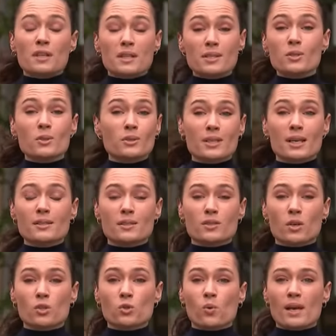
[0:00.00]
Sophie, this all
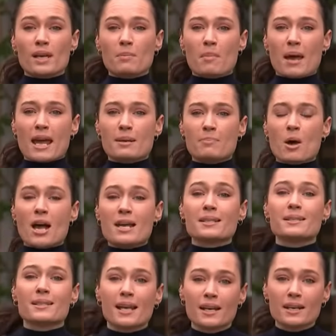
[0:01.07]
centres on a tweet
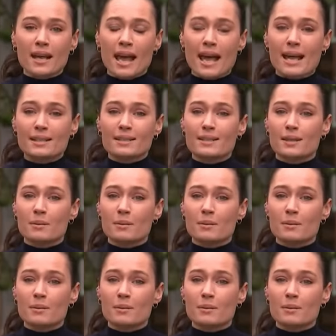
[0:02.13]
made by Senator